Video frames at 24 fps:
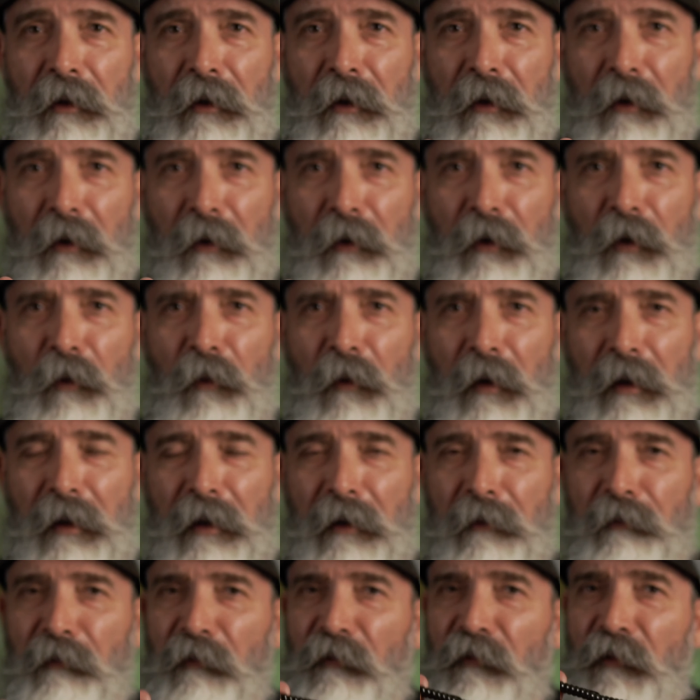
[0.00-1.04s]
You know, you want
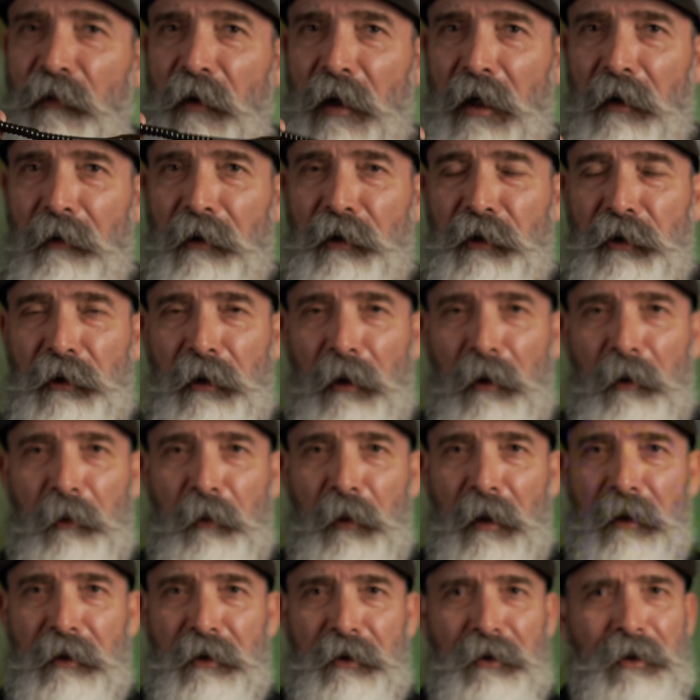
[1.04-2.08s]
a very slow
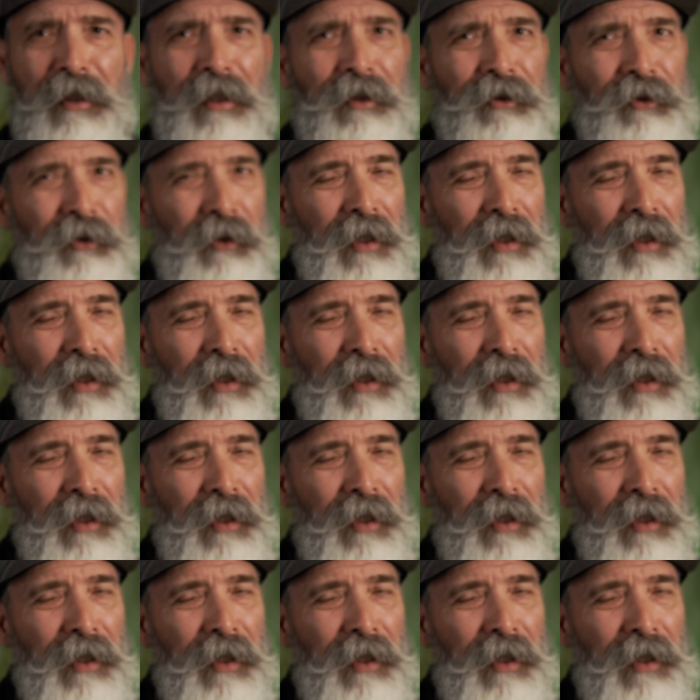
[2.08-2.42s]
presentation.